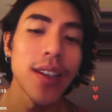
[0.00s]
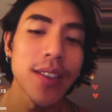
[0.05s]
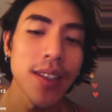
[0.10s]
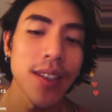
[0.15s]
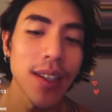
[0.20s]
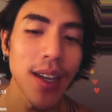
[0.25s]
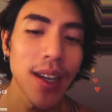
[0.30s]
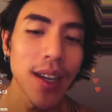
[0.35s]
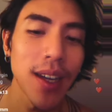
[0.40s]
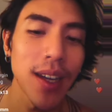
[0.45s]
guys
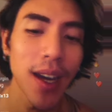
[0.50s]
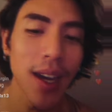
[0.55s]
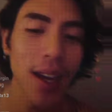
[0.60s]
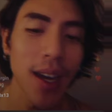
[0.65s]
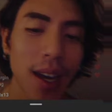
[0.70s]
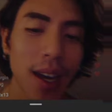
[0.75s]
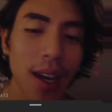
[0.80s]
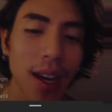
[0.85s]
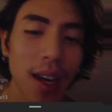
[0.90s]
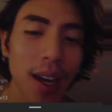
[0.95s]

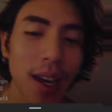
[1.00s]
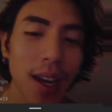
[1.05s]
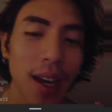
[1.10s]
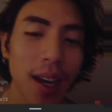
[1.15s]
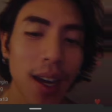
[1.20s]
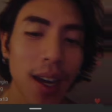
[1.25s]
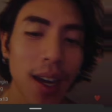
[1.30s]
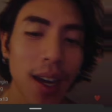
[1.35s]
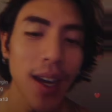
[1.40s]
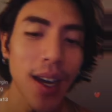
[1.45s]

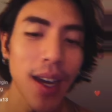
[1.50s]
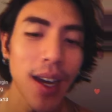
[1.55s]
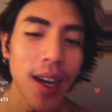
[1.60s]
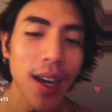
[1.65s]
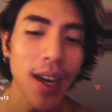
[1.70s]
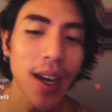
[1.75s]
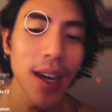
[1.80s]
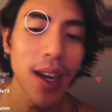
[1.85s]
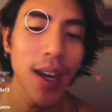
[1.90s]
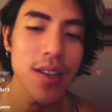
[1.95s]

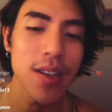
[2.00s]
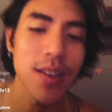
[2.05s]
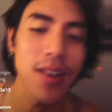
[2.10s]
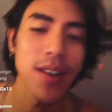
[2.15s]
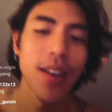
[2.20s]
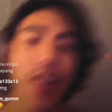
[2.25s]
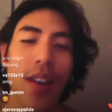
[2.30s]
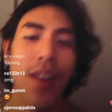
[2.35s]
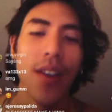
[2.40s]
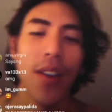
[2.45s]
can
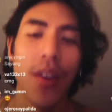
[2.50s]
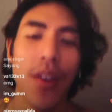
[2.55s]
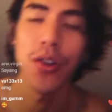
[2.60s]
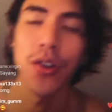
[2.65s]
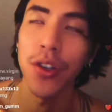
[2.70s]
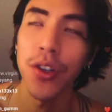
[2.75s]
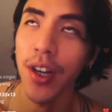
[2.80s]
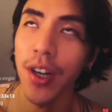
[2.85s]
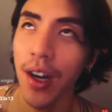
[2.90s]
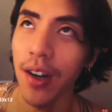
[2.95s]
catch
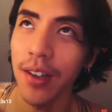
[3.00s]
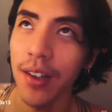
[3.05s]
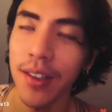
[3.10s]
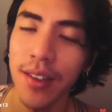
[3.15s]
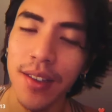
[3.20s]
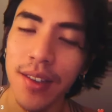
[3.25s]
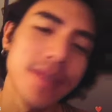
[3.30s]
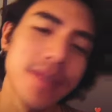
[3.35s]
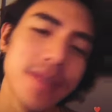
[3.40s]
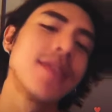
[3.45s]
the new
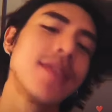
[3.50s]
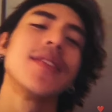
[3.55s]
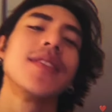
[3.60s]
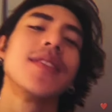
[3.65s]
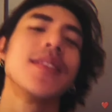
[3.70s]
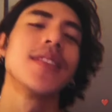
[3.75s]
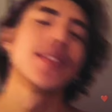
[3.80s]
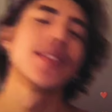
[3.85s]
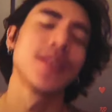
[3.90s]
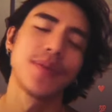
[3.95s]
character,
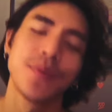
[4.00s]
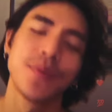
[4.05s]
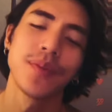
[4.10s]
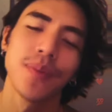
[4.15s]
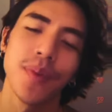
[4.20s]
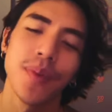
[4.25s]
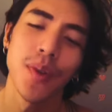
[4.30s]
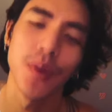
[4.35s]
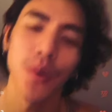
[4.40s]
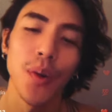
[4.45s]

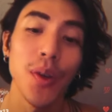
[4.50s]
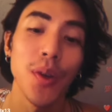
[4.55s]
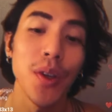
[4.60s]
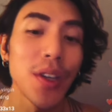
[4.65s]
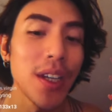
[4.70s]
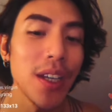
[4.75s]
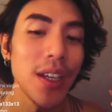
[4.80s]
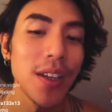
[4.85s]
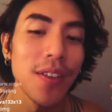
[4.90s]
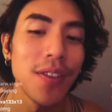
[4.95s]
or
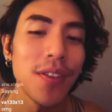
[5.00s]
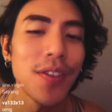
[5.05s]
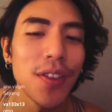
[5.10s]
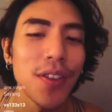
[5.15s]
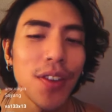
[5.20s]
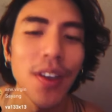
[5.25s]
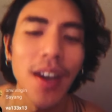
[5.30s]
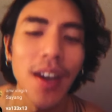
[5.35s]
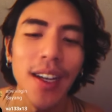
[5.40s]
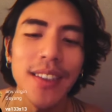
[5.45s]

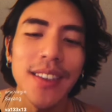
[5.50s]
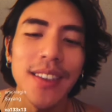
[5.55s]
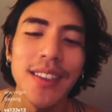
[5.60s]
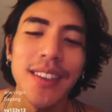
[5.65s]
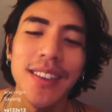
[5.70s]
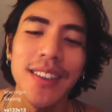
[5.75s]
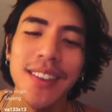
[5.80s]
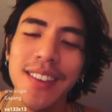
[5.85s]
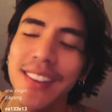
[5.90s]
if you guys